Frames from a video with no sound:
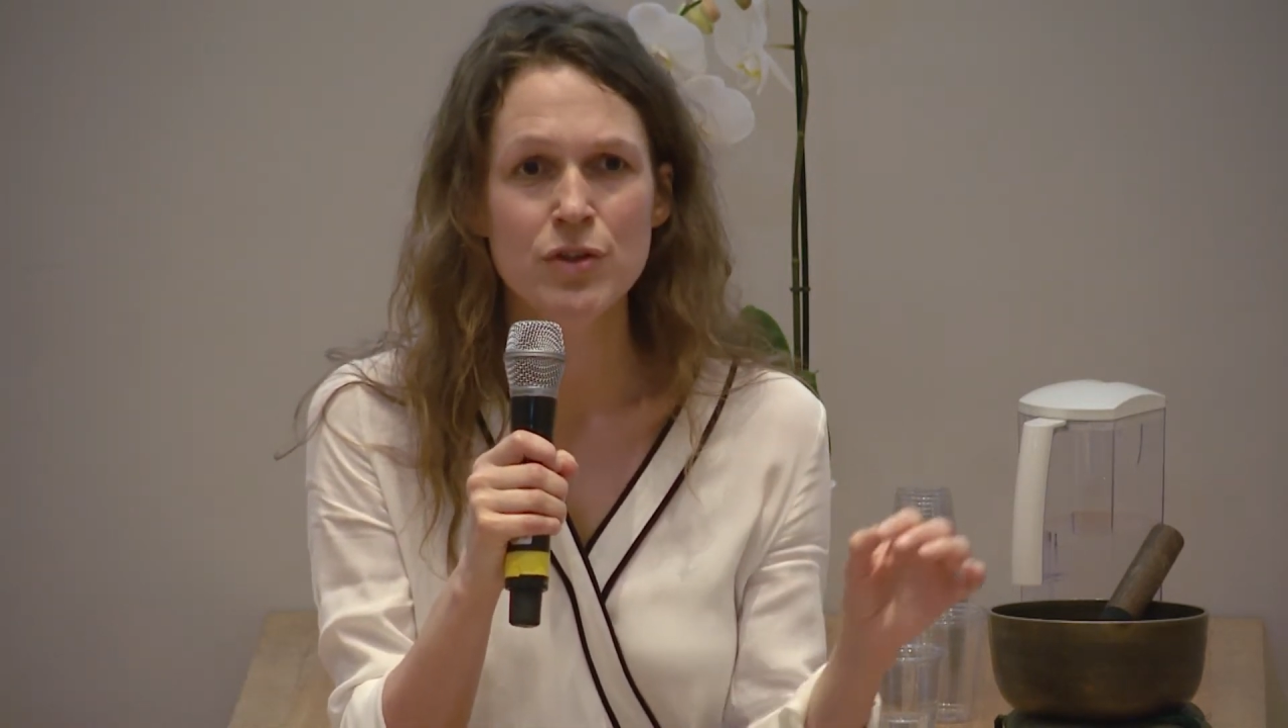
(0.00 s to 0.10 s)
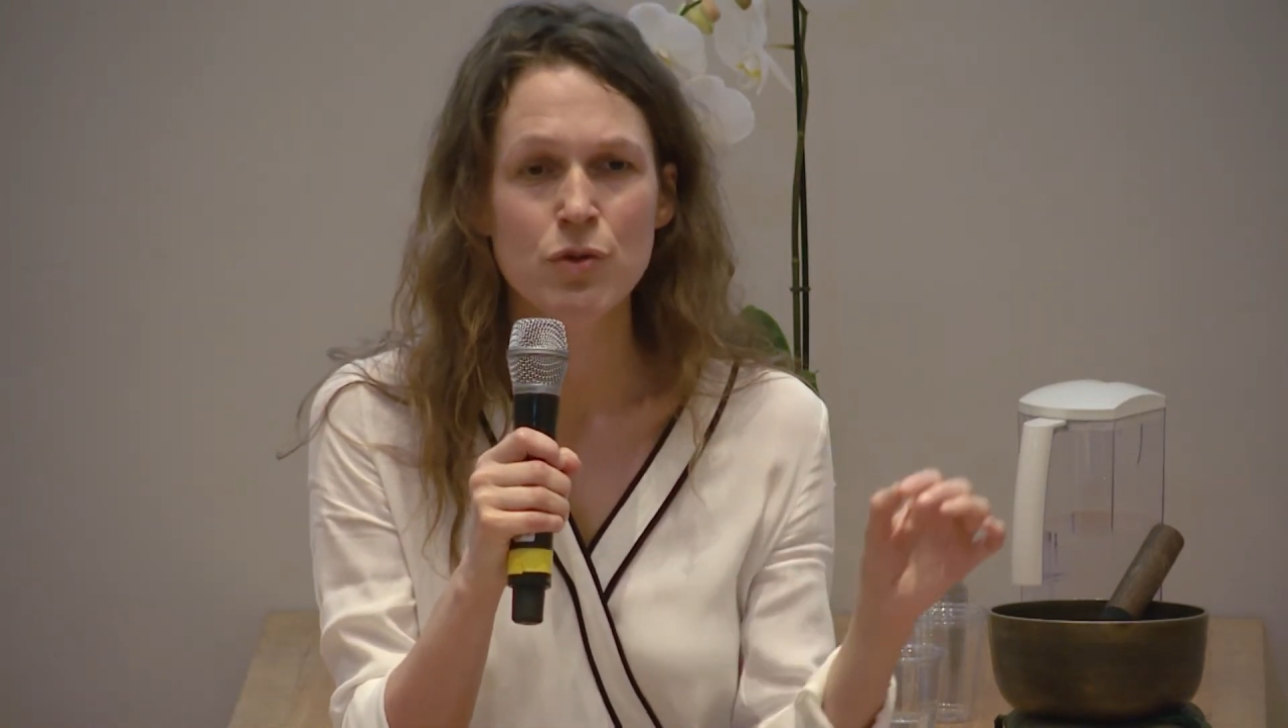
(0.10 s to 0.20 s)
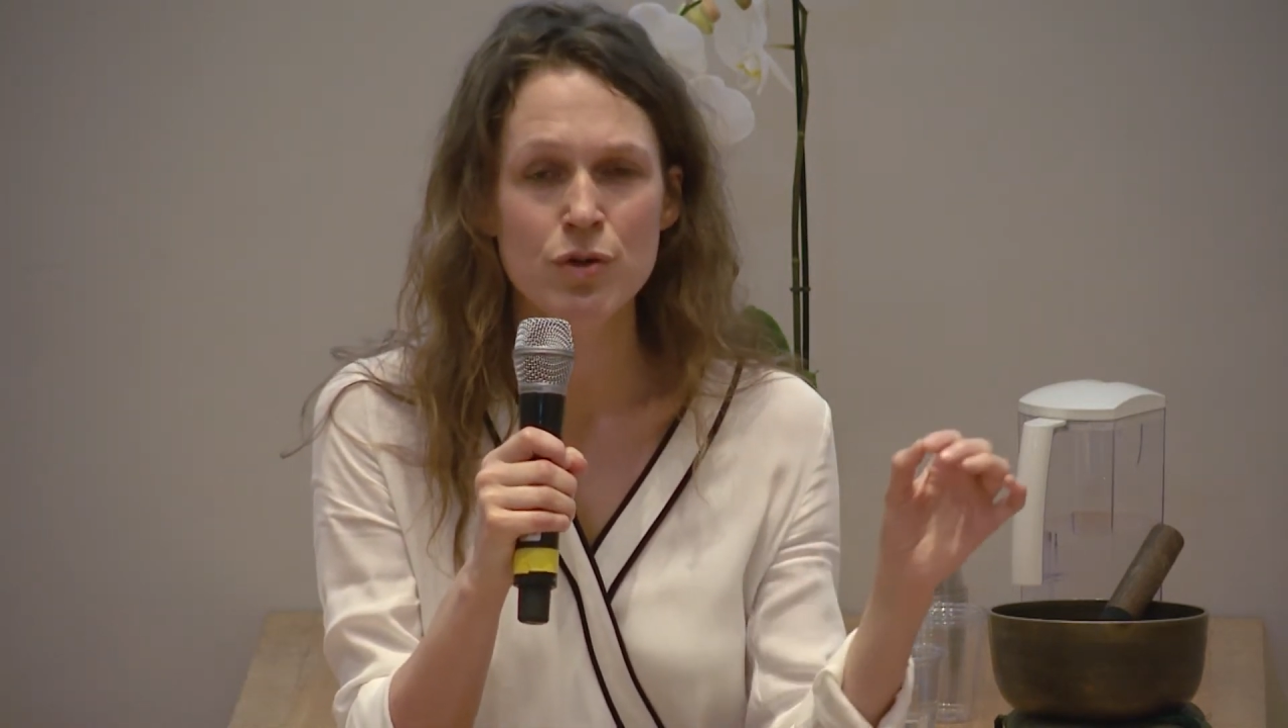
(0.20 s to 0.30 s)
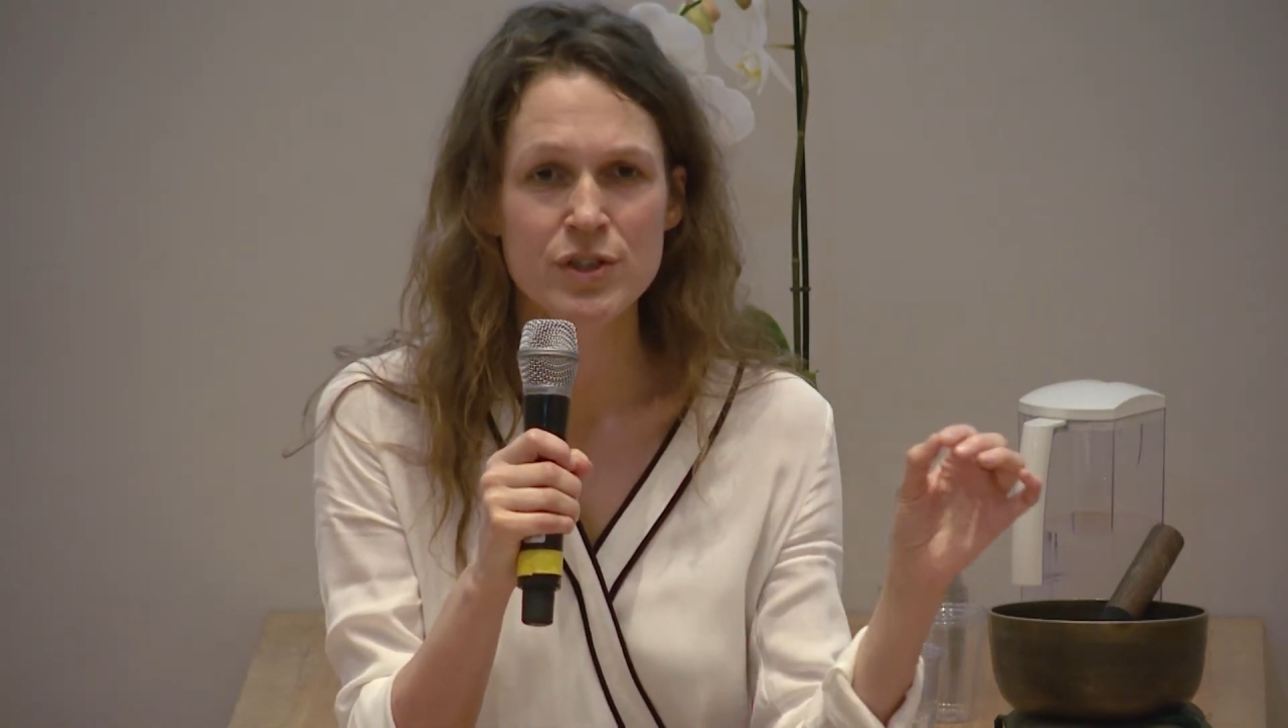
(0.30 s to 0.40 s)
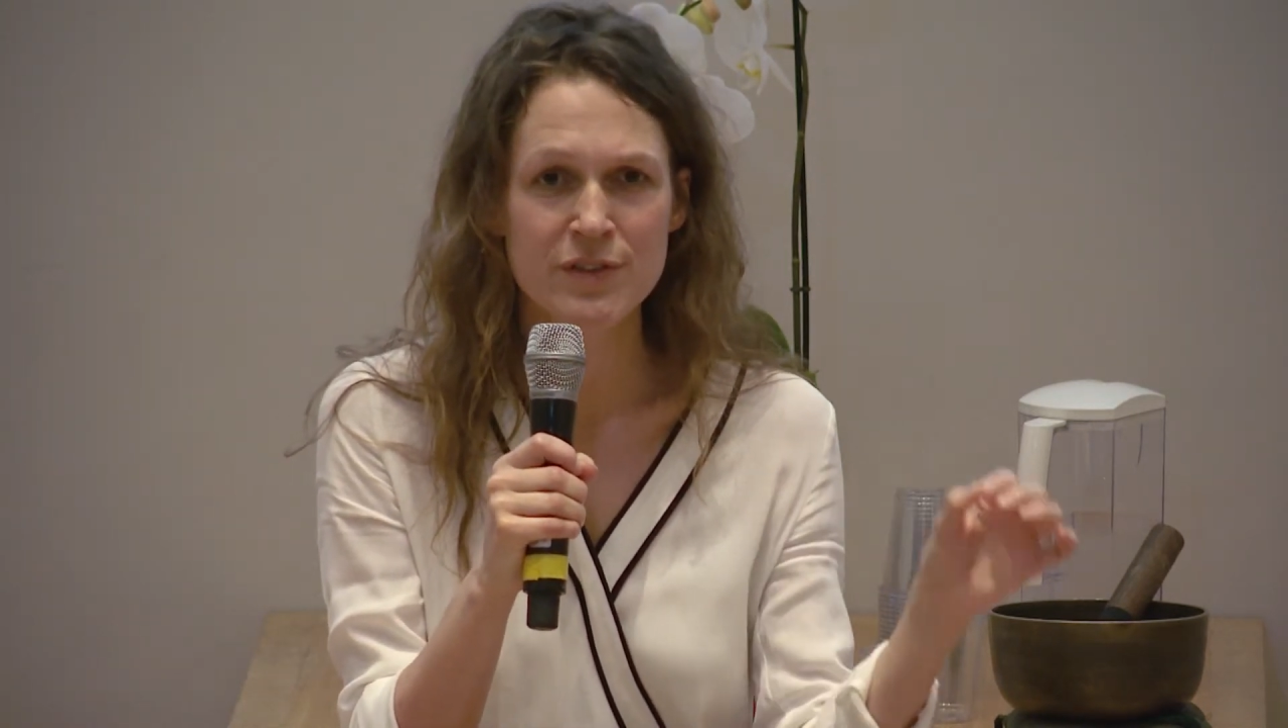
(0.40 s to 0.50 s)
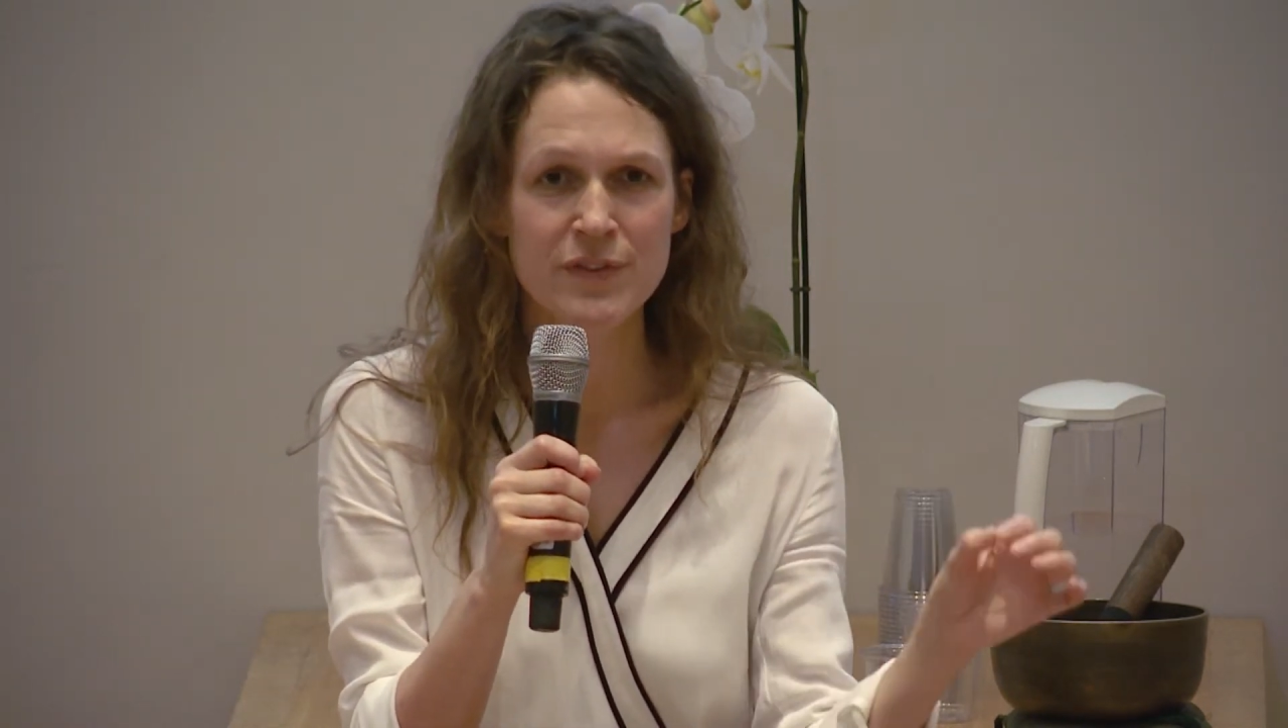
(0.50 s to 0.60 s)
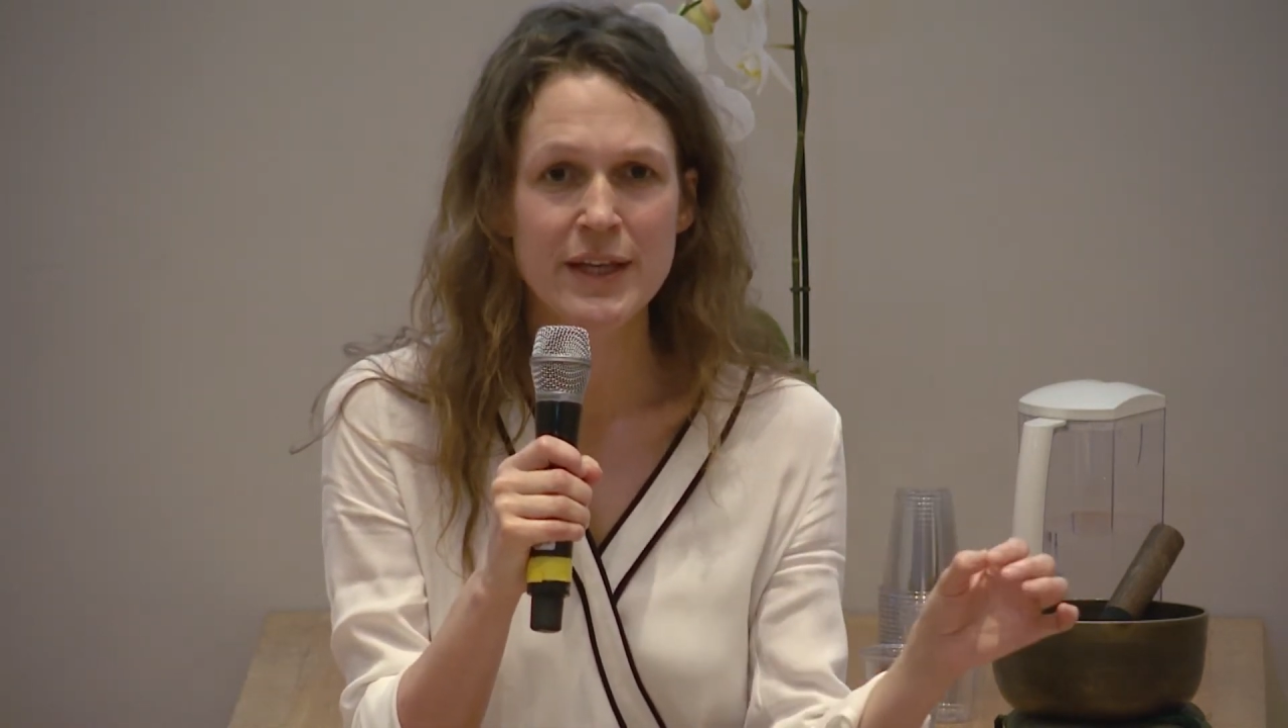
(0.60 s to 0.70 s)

the course of the